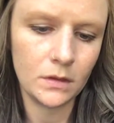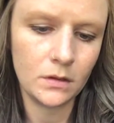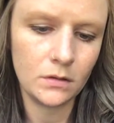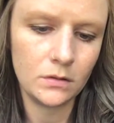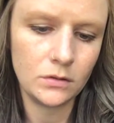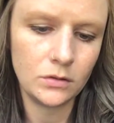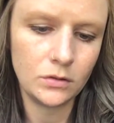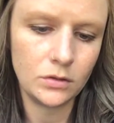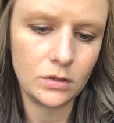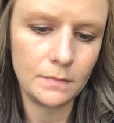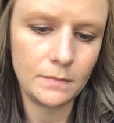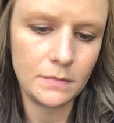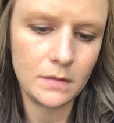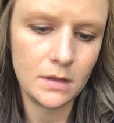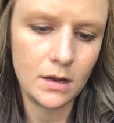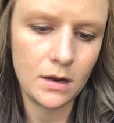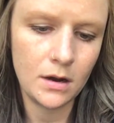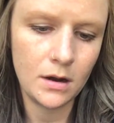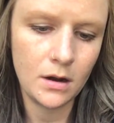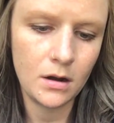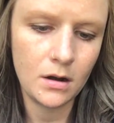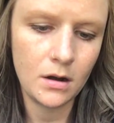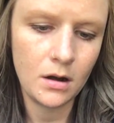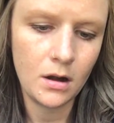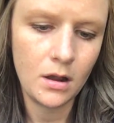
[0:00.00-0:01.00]
strip
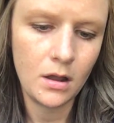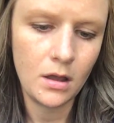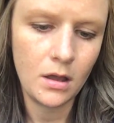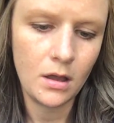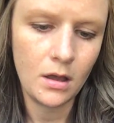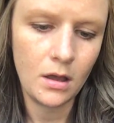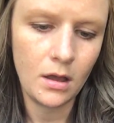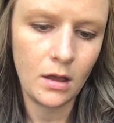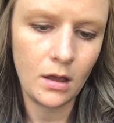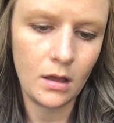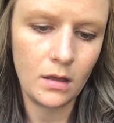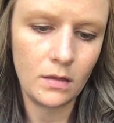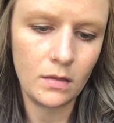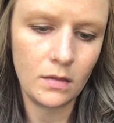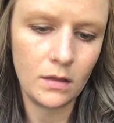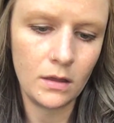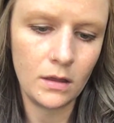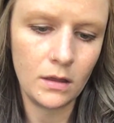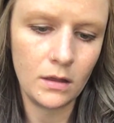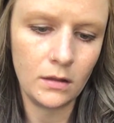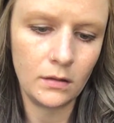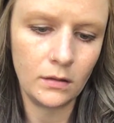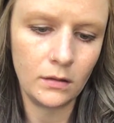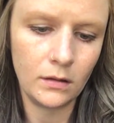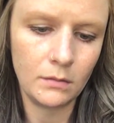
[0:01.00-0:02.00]
there, and
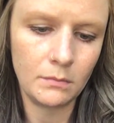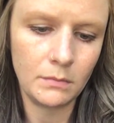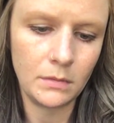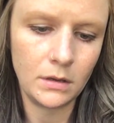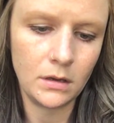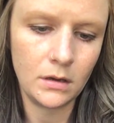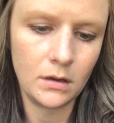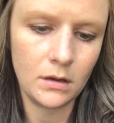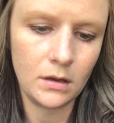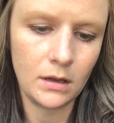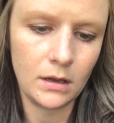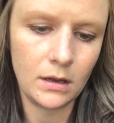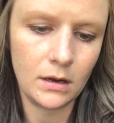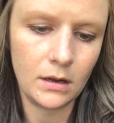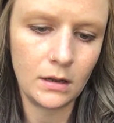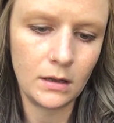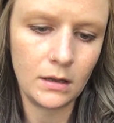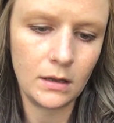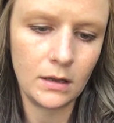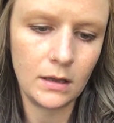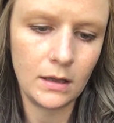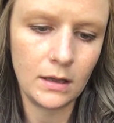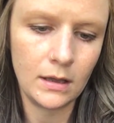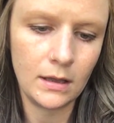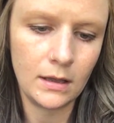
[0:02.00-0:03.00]
then let me cut
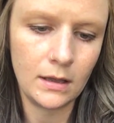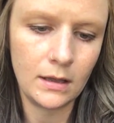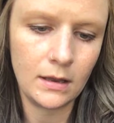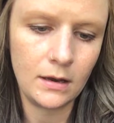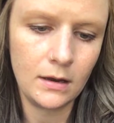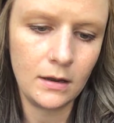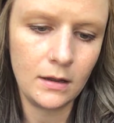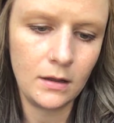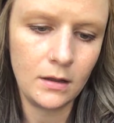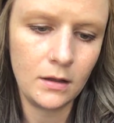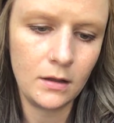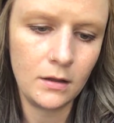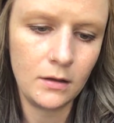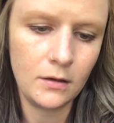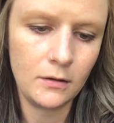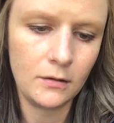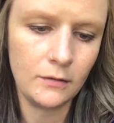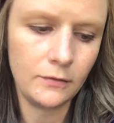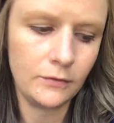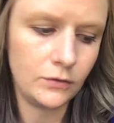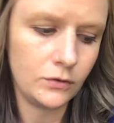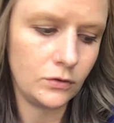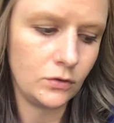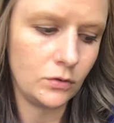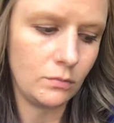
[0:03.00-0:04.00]
again
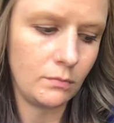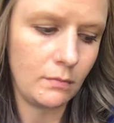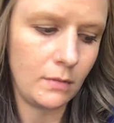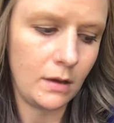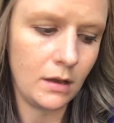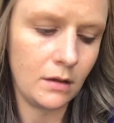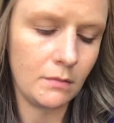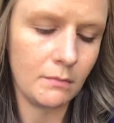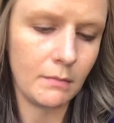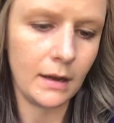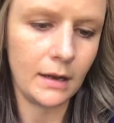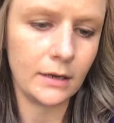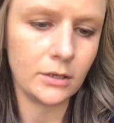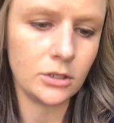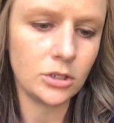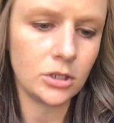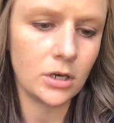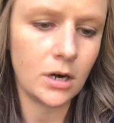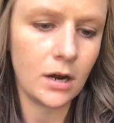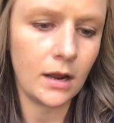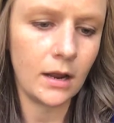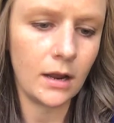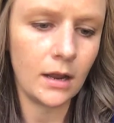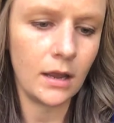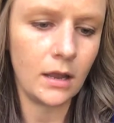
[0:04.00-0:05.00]
to make my
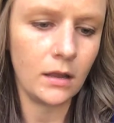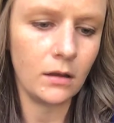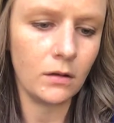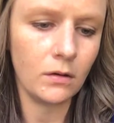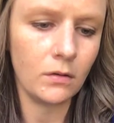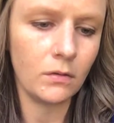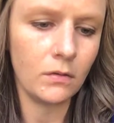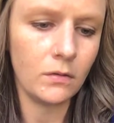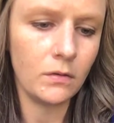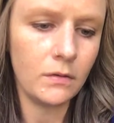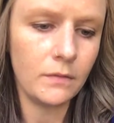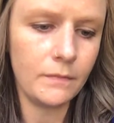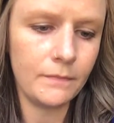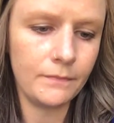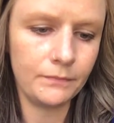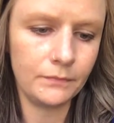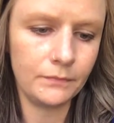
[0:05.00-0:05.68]
triangle.